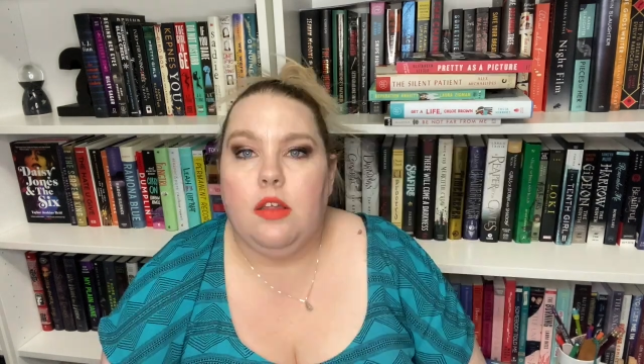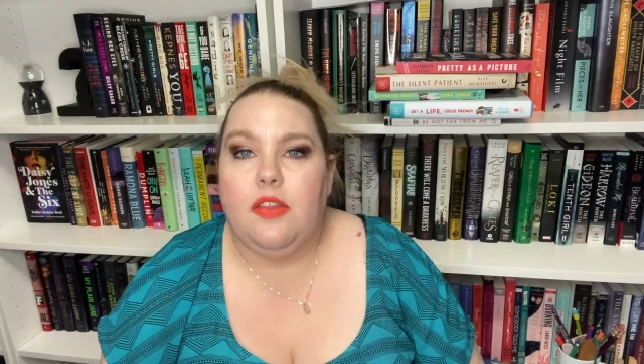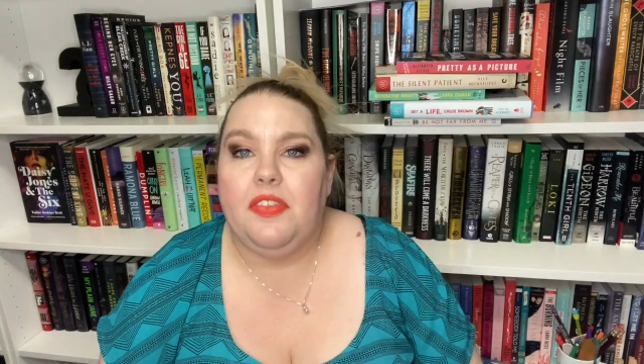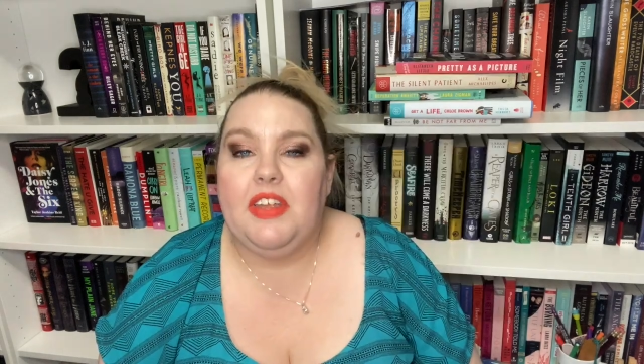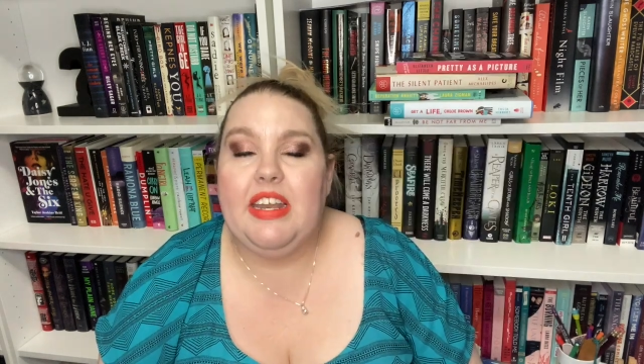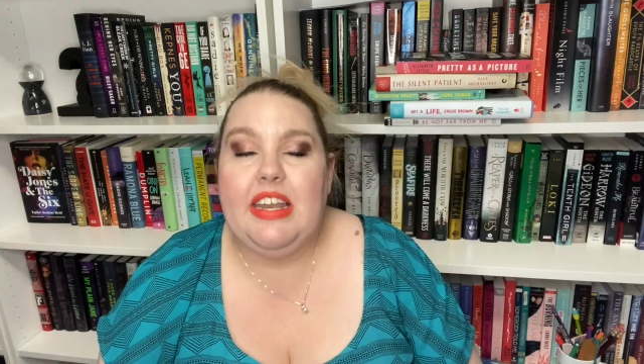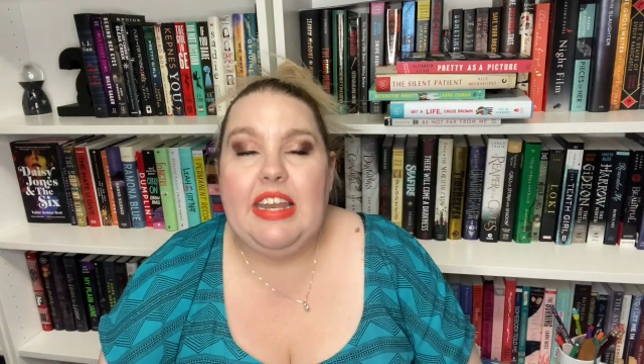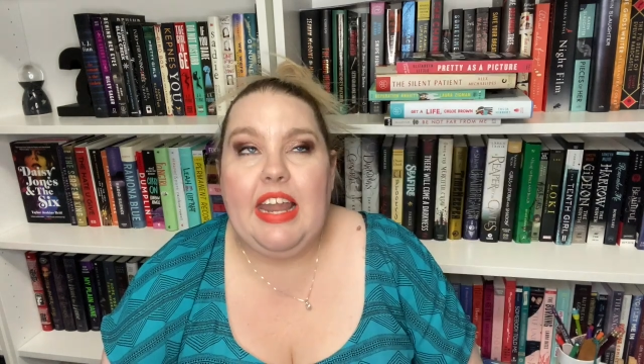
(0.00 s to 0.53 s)

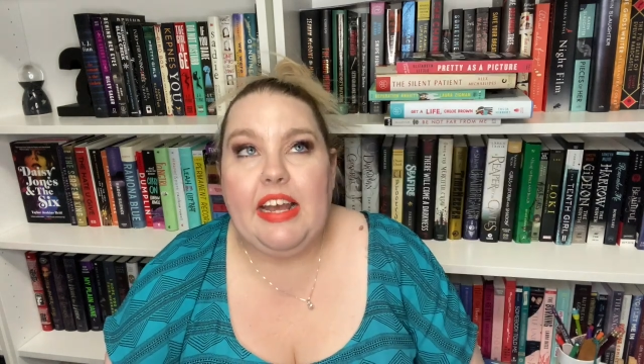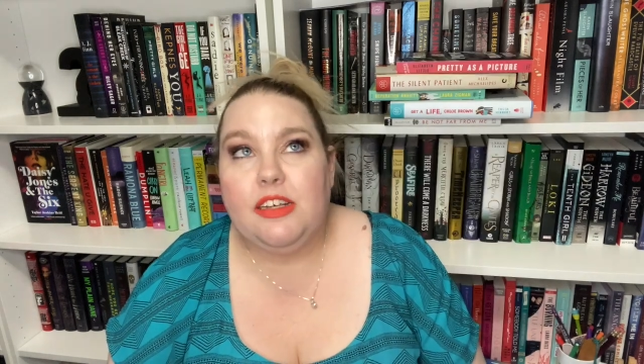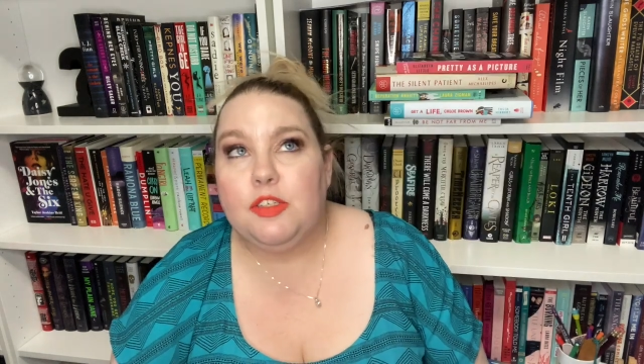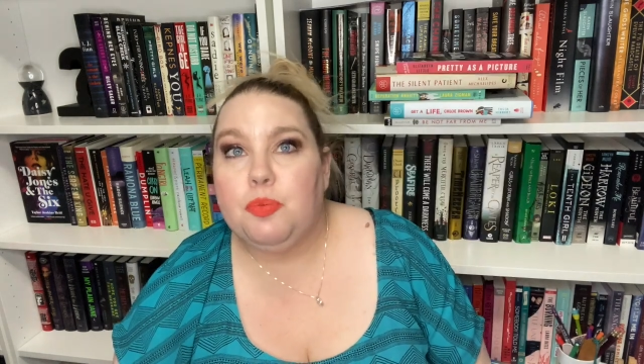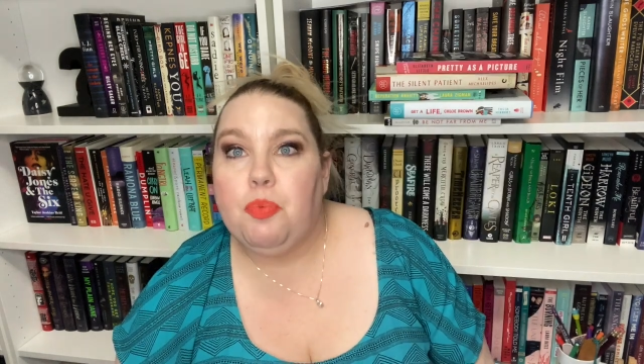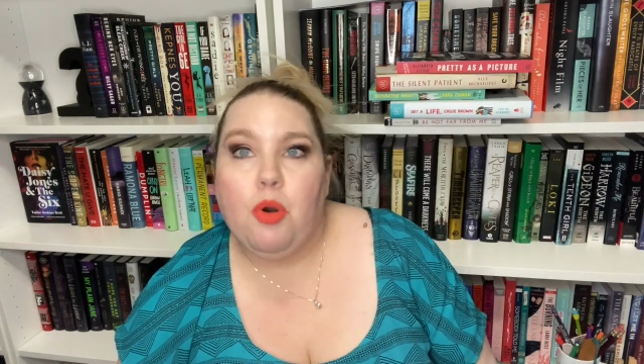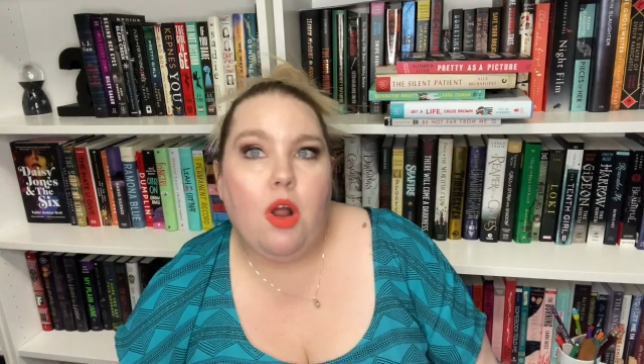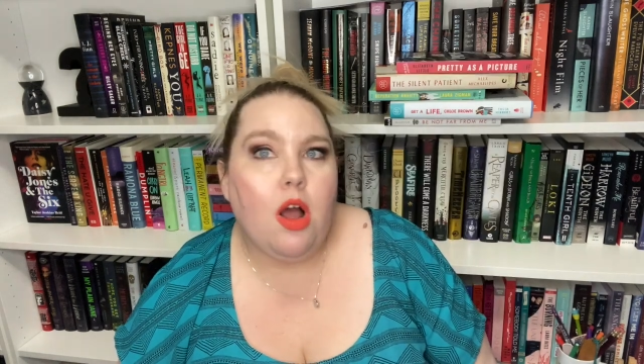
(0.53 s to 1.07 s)
The
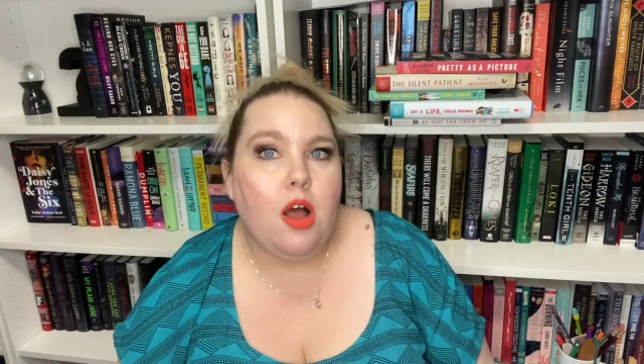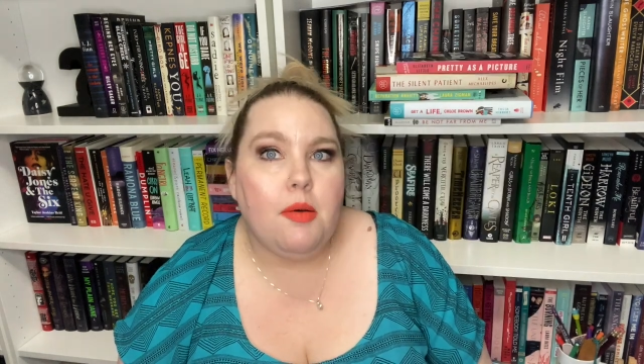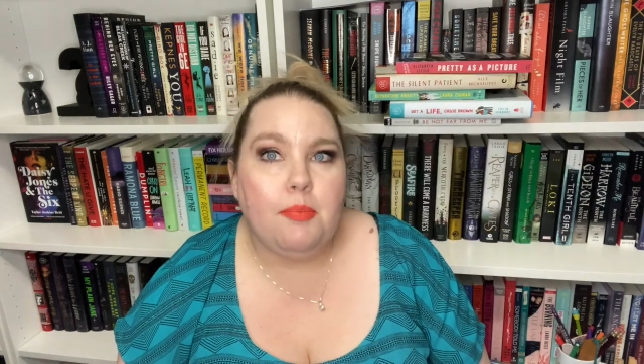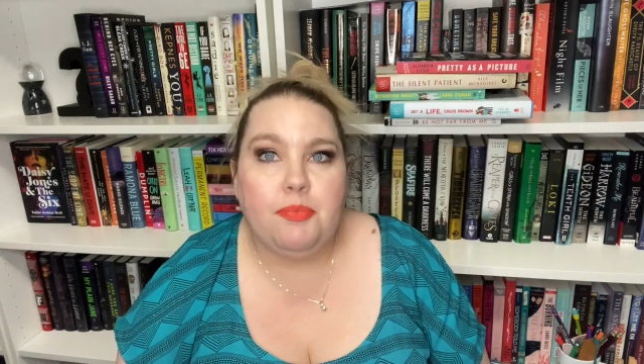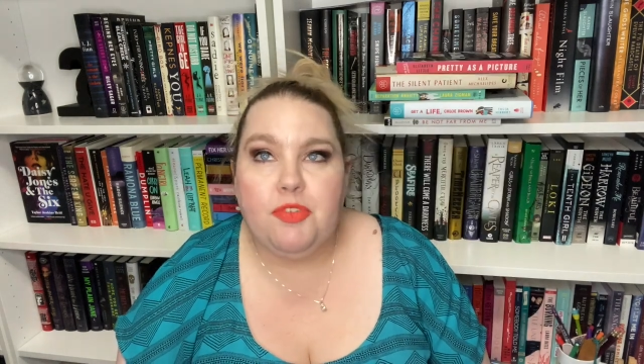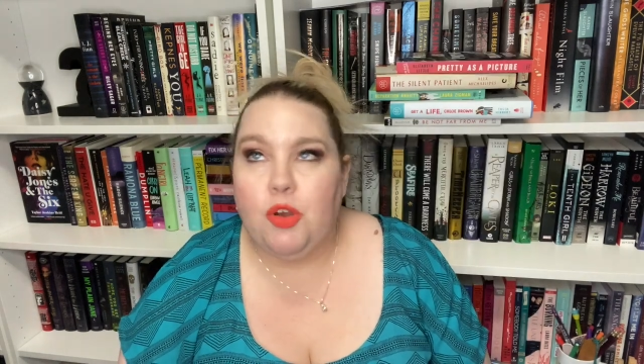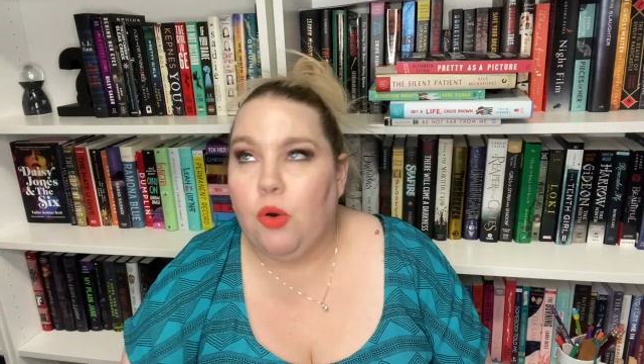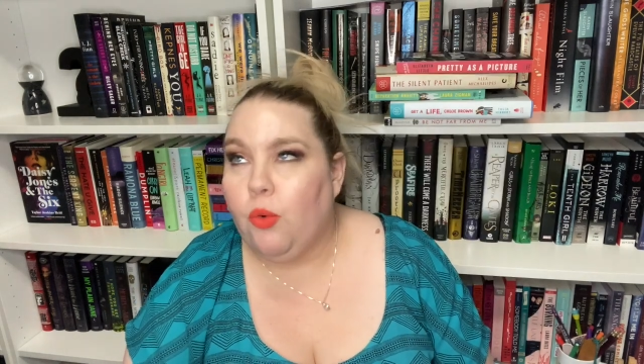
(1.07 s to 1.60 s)
next
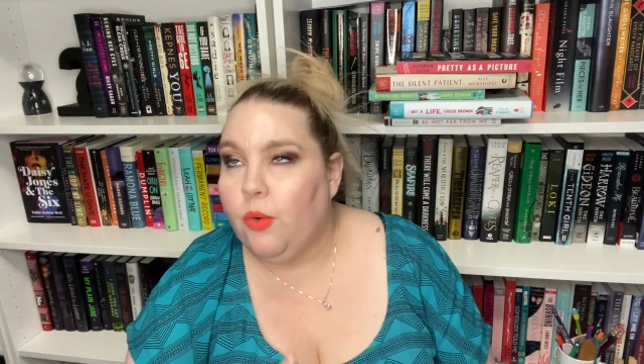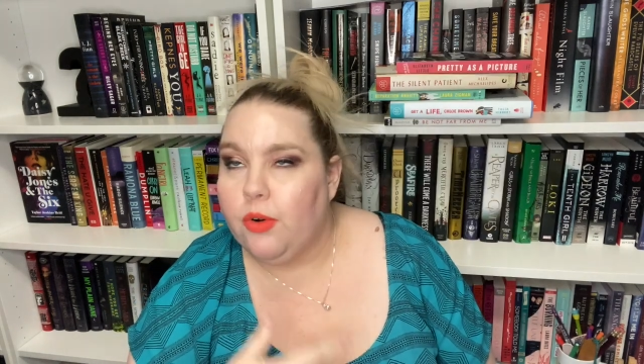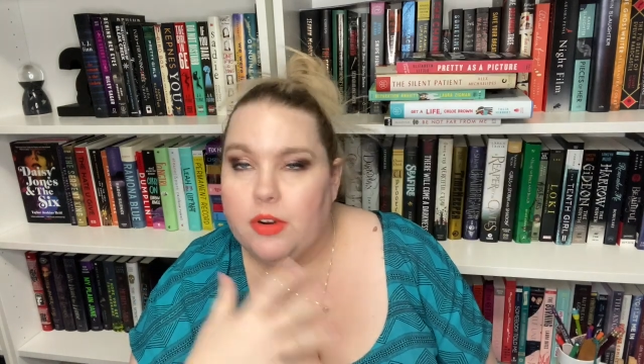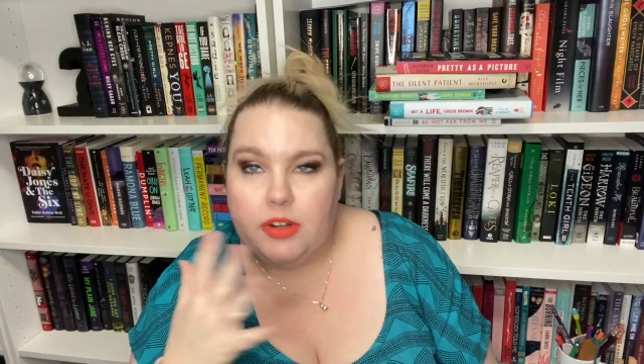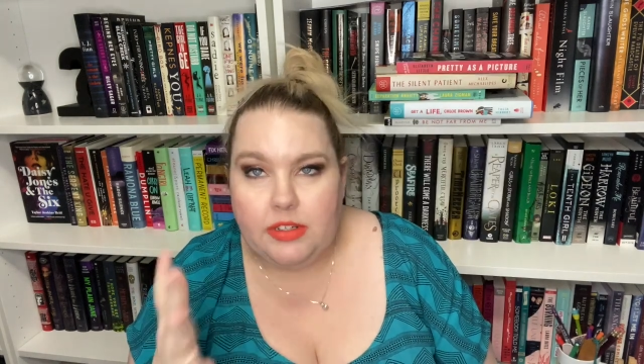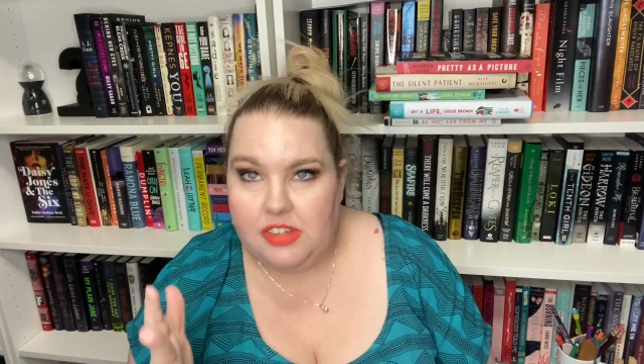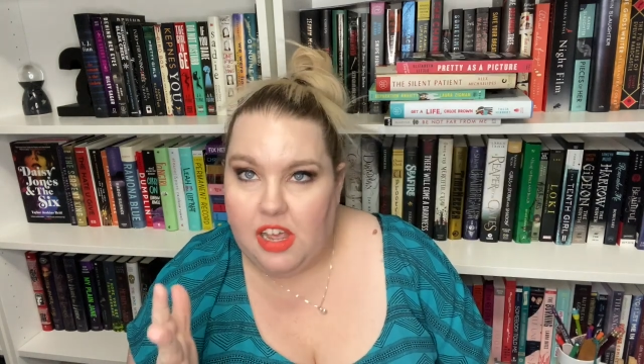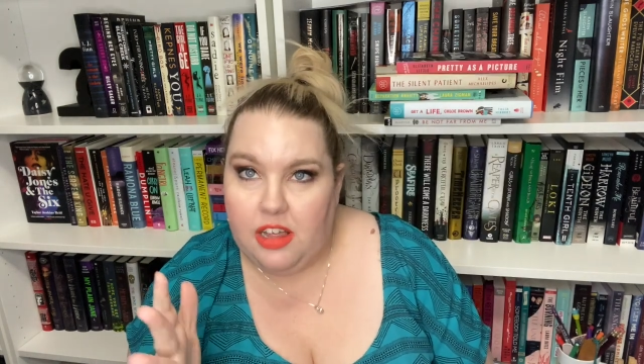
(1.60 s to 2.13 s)
prompt
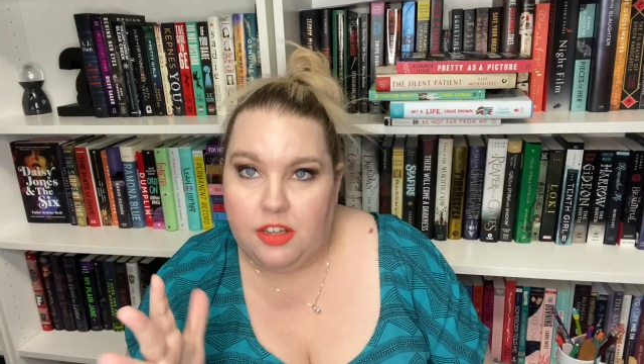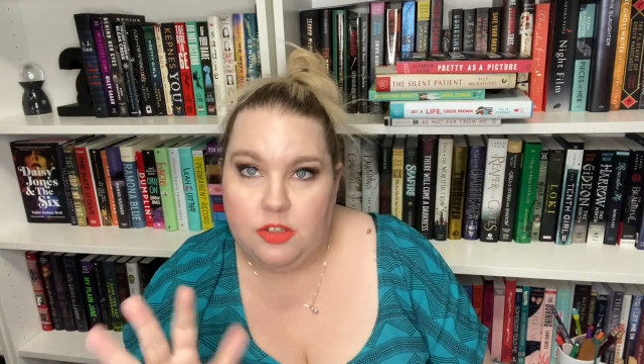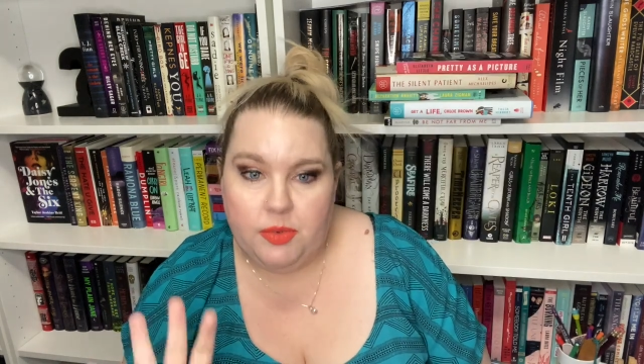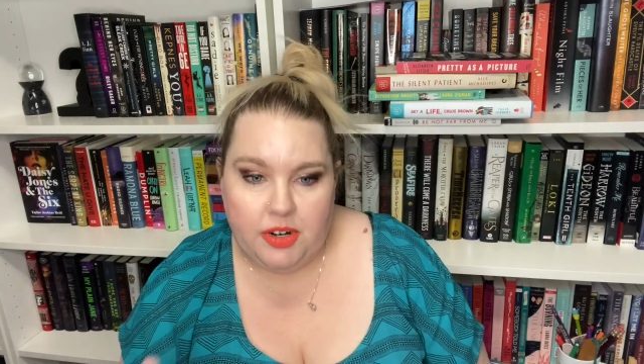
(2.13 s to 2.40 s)
or challenge,